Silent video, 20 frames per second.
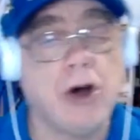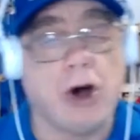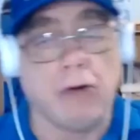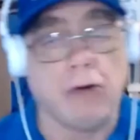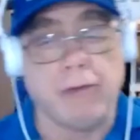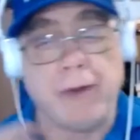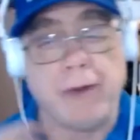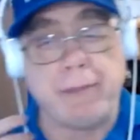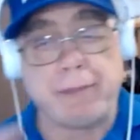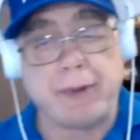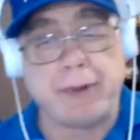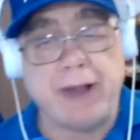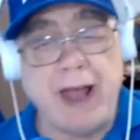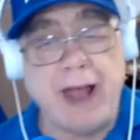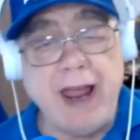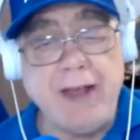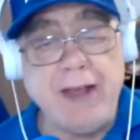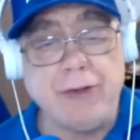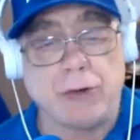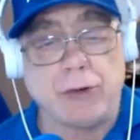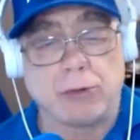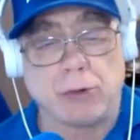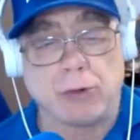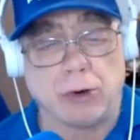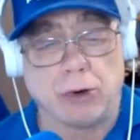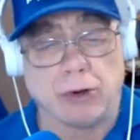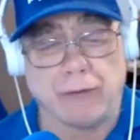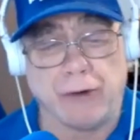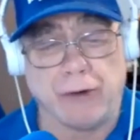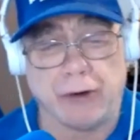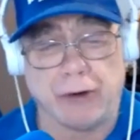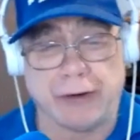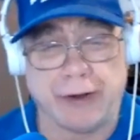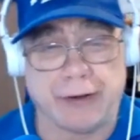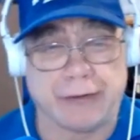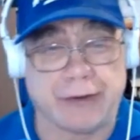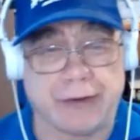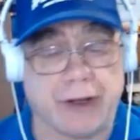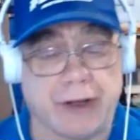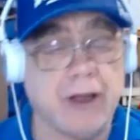Are we playing the role of
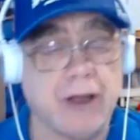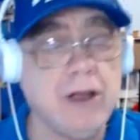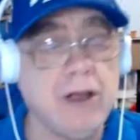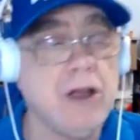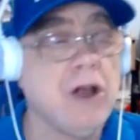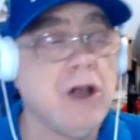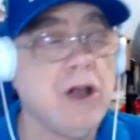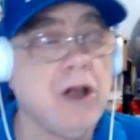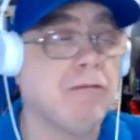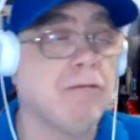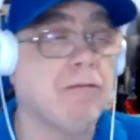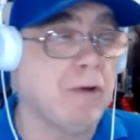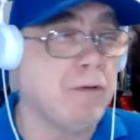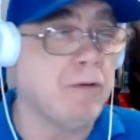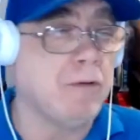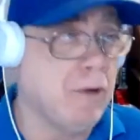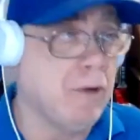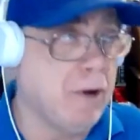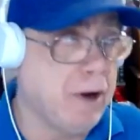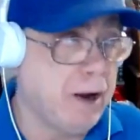autistic when